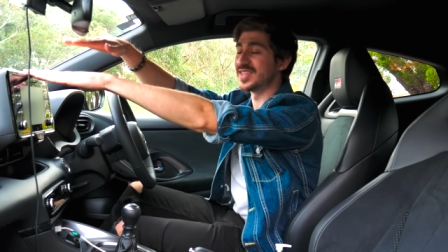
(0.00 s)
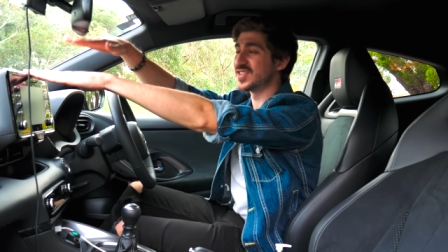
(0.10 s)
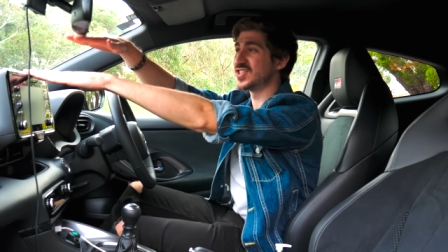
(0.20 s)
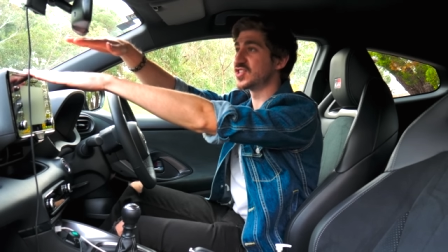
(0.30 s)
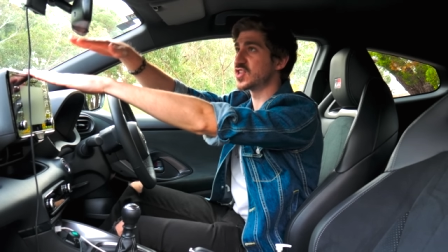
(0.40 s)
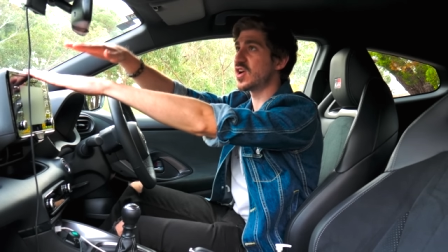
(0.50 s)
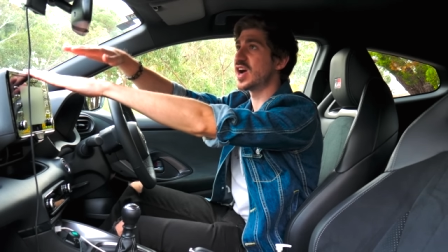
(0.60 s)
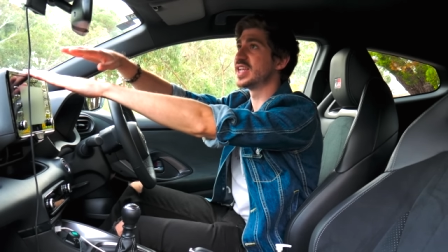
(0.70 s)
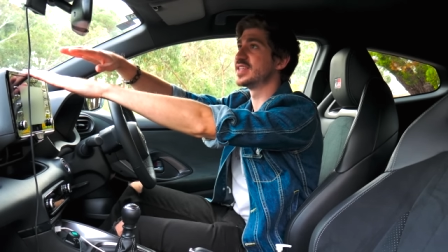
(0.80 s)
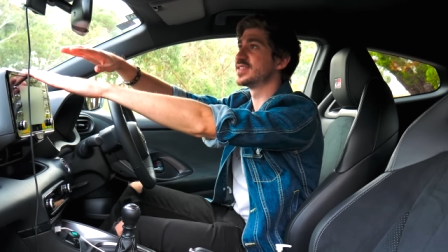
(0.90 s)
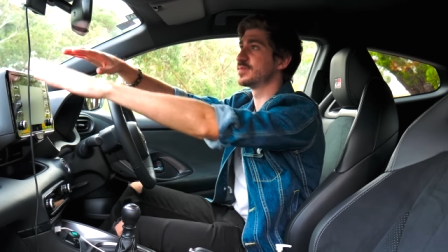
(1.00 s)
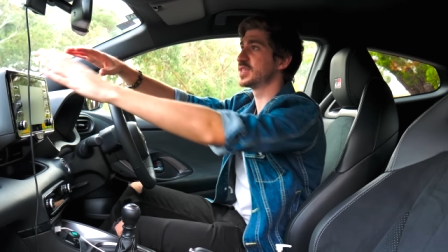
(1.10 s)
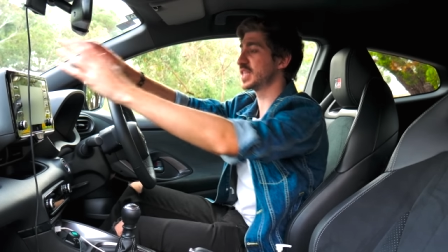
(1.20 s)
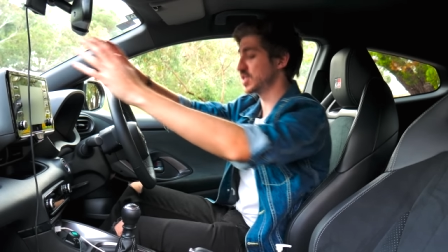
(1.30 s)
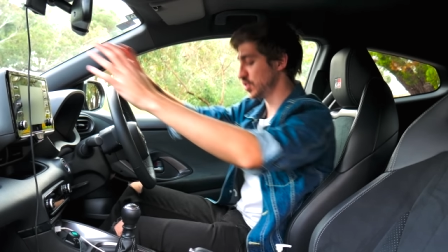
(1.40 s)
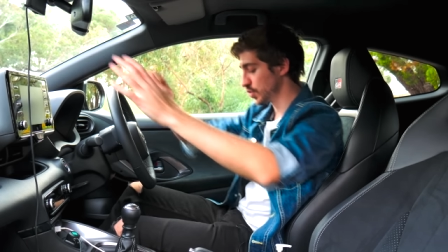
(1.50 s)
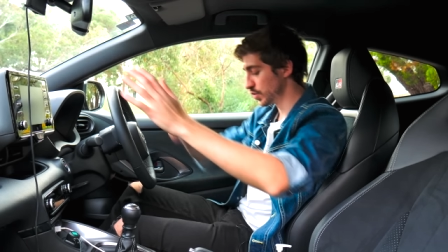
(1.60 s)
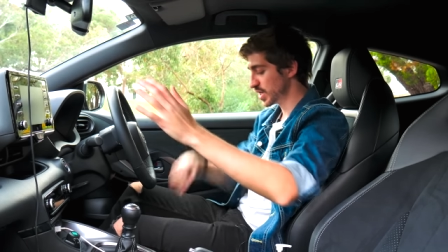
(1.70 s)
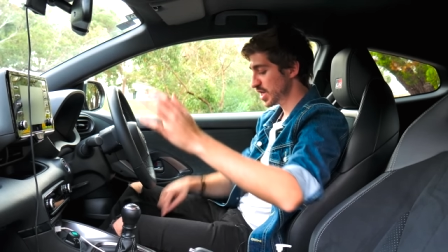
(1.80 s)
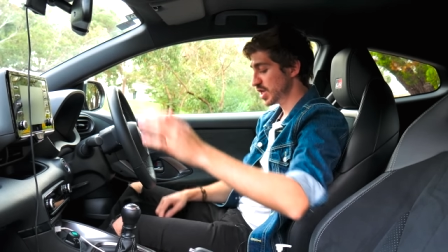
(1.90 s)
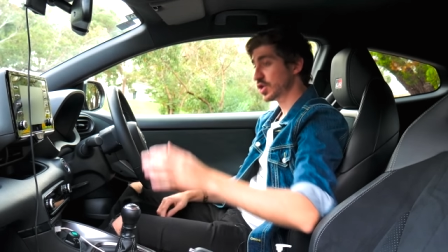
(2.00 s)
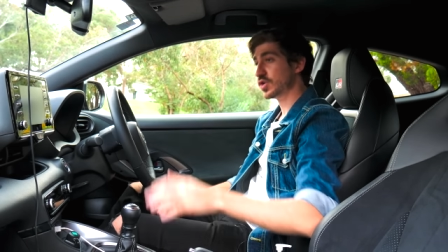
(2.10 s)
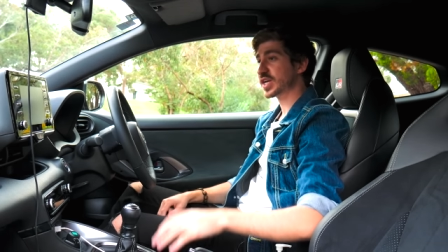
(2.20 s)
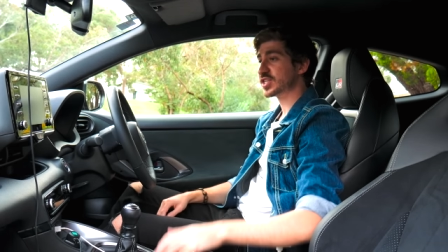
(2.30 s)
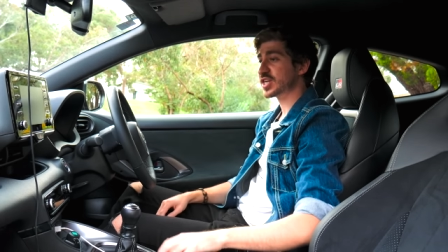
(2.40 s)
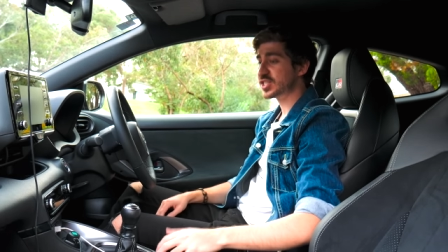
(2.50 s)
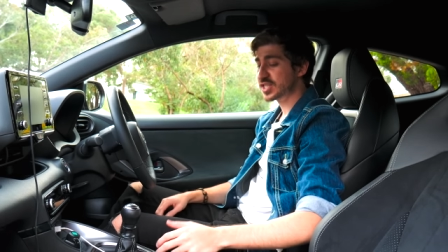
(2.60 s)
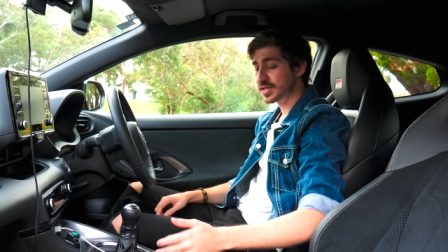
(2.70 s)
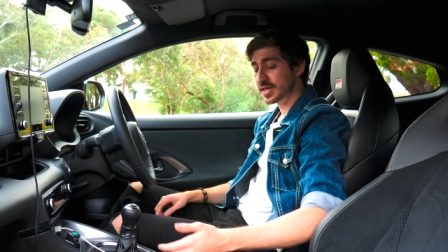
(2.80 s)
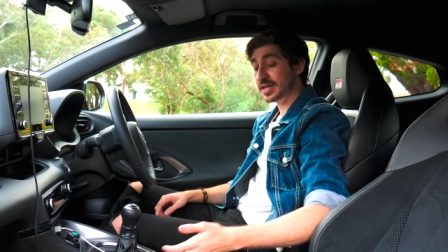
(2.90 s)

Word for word: So it's just tiny, something that you could look at changing.